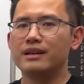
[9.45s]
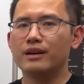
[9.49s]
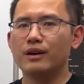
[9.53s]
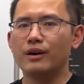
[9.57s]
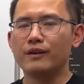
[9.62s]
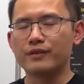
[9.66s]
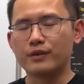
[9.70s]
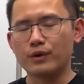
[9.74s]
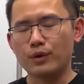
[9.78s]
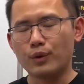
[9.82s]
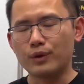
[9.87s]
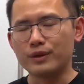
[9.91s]

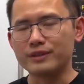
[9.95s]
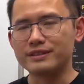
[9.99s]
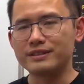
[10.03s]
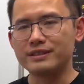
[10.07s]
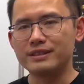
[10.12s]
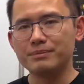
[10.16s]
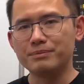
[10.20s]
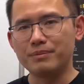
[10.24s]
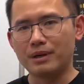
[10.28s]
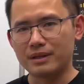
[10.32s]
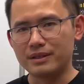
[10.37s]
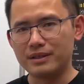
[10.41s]
Of course,
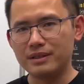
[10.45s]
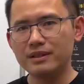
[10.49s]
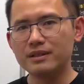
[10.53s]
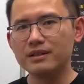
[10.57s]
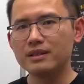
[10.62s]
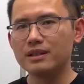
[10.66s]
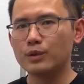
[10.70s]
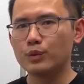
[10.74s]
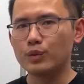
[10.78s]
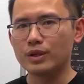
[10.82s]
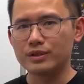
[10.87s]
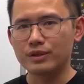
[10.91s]
in
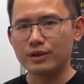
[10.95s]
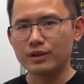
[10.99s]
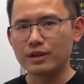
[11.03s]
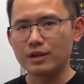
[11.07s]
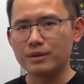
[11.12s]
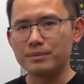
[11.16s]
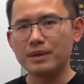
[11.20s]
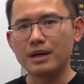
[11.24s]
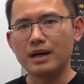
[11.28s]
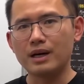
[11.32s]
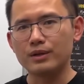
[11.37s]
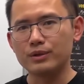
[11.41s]
particular, we're talking
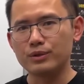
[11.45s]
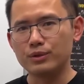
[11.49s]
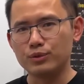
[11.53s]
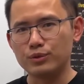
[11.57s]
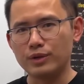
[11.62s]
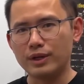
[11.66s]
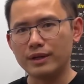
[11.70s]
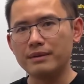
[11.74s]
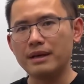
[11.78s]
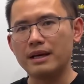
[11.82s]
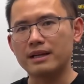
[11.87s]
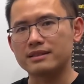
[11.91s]
about how do you
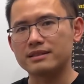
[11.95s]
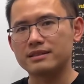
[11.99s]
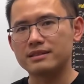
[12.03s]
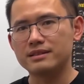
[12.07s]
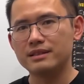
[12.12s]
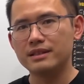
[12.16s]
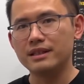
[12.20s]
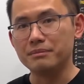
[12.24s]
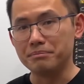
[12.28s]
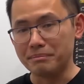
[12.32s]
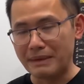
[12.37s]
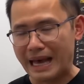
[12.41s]
write x
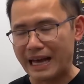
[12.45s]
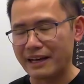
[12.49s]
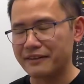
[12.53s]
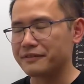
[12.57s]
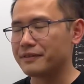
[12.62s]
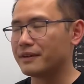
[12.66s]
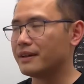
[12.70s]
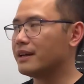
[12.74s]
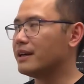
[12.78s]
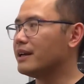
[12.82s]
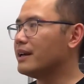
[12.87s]
in math.